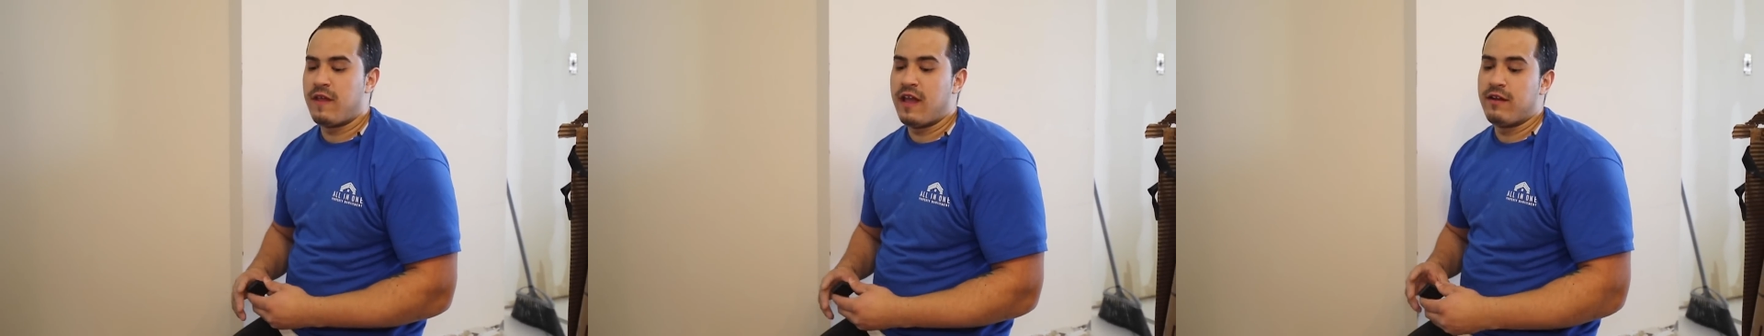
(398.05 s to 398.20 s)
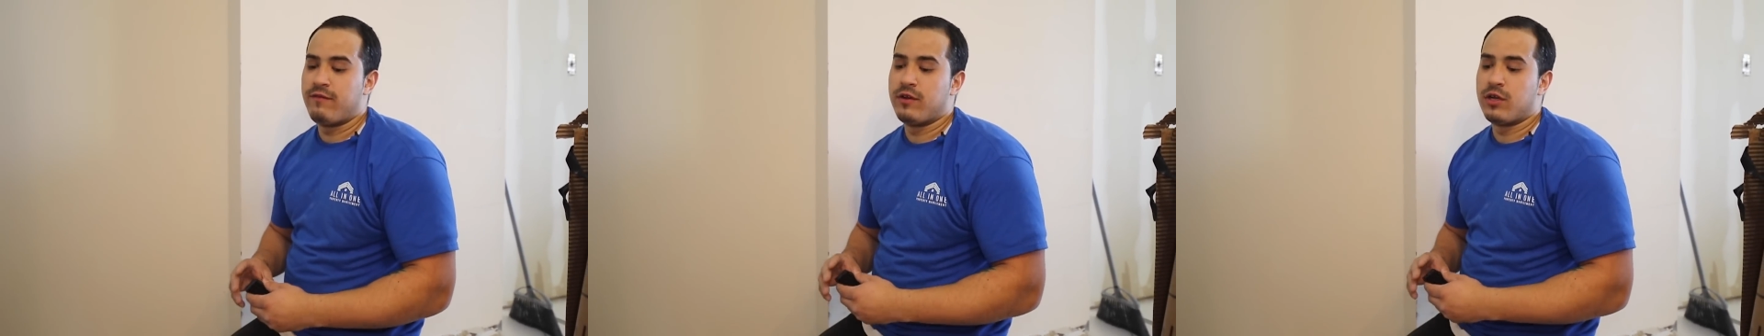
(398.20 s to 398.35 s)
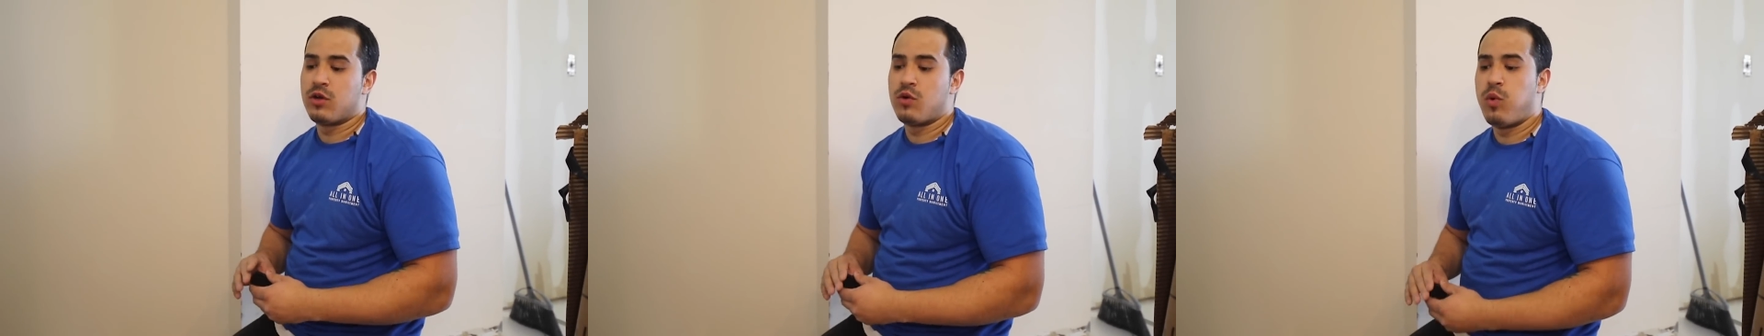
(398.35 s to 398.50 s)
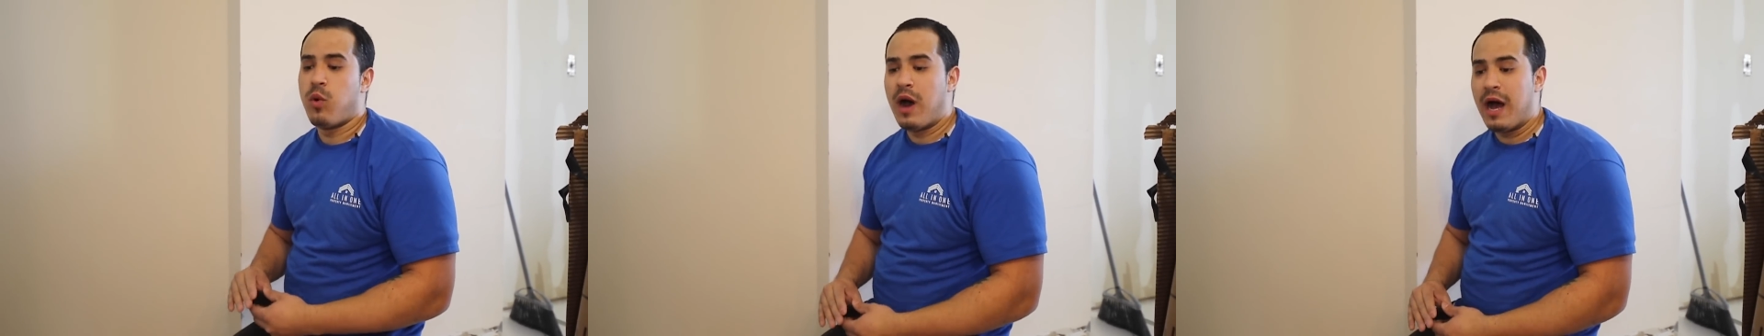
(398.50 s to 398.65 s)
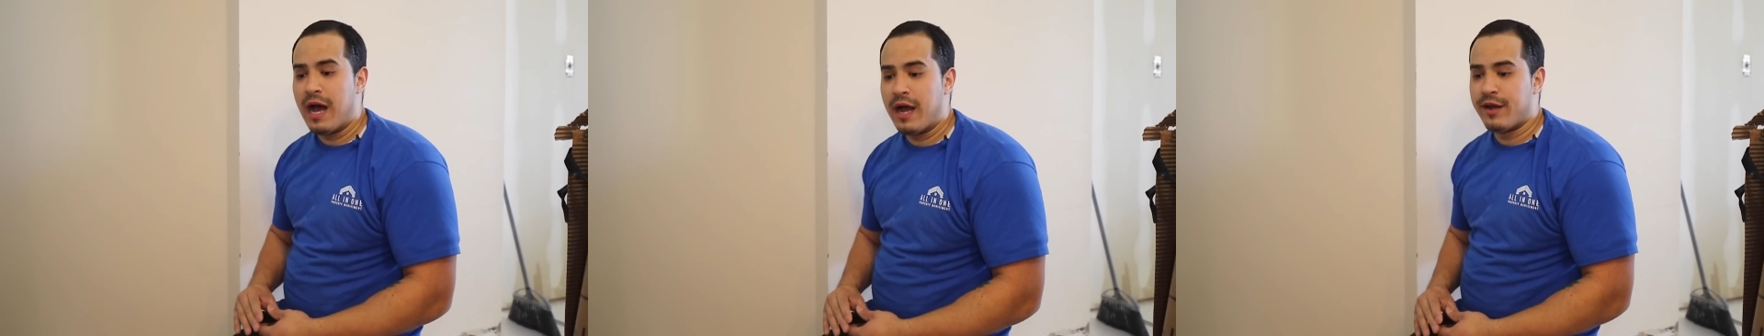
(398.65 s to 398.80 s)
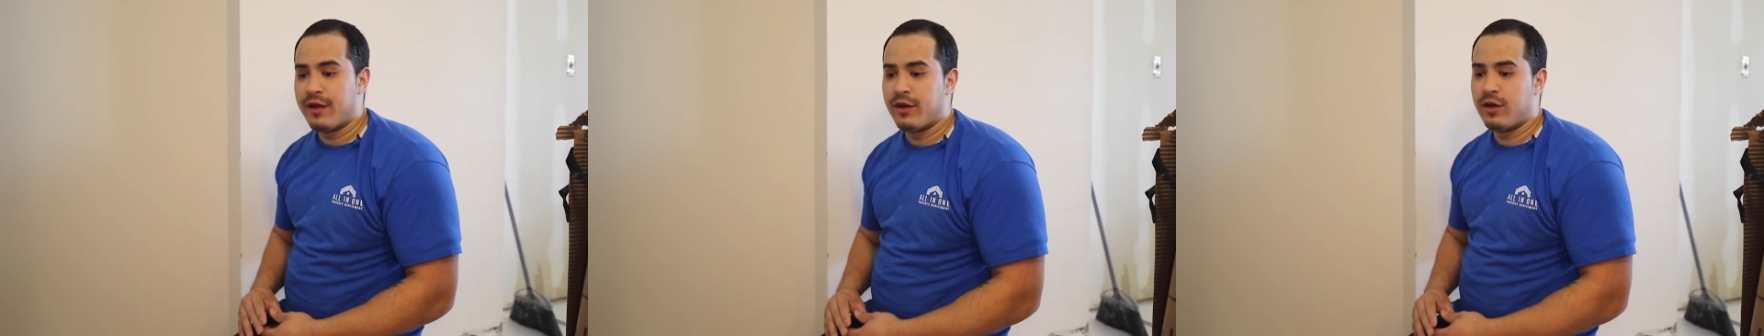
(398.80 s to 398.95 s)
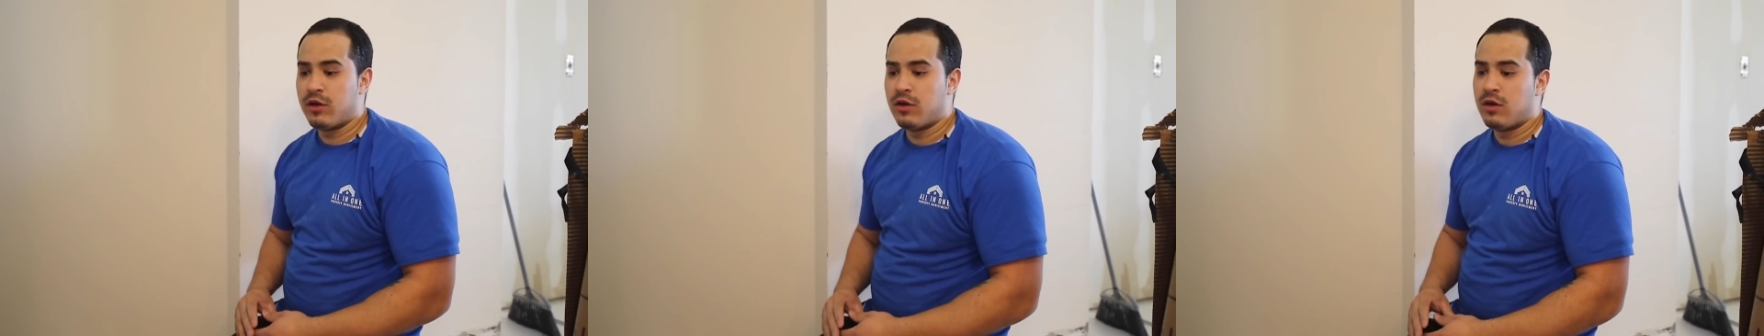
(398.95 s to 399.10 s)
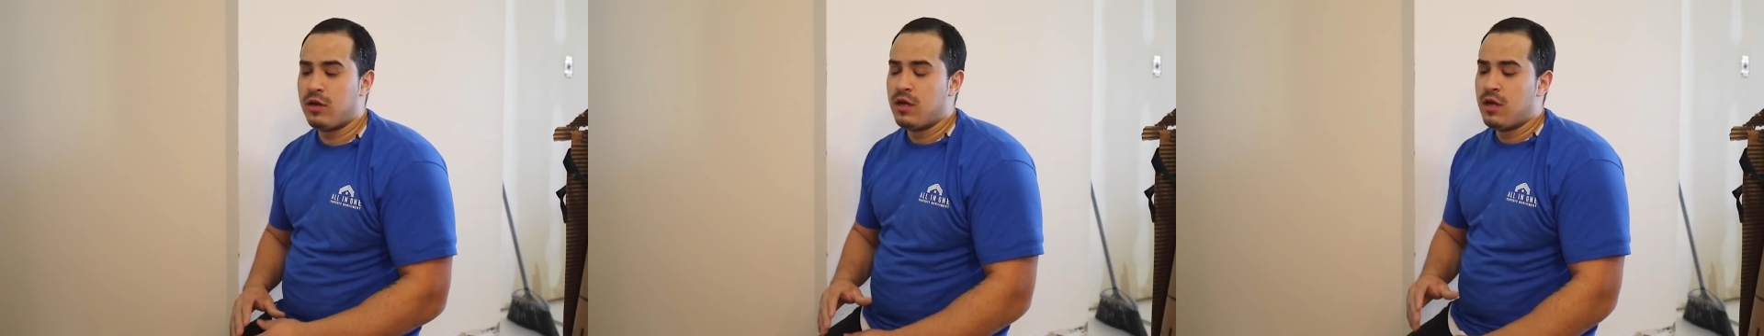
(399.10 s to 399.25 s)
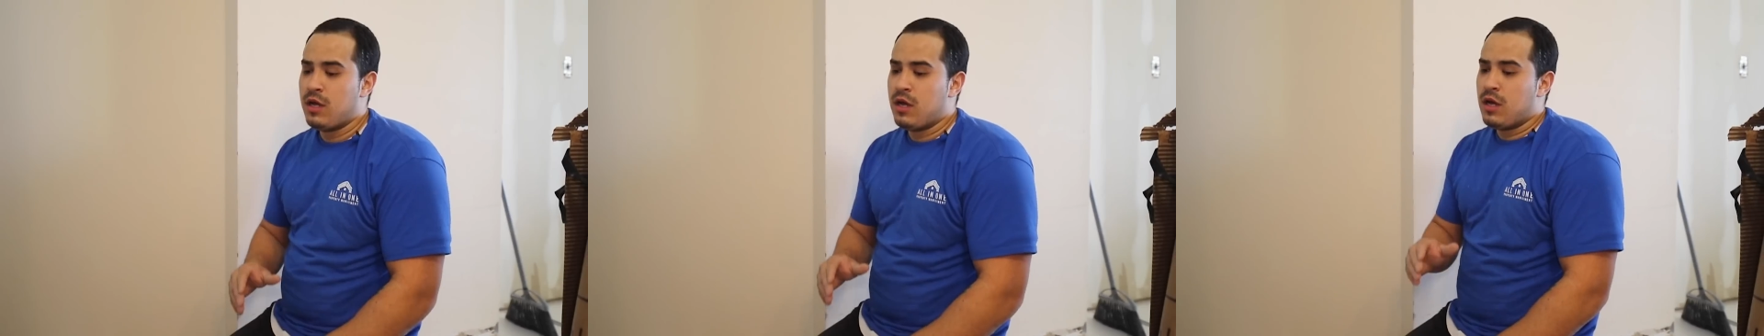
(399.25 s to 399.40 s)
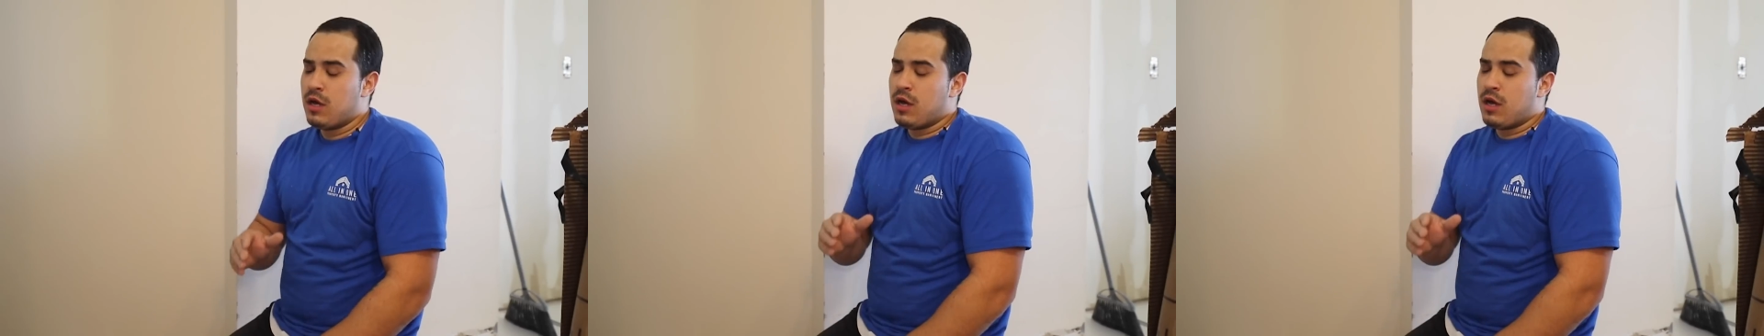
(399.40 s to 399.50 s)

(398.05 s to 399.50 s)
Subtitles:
they require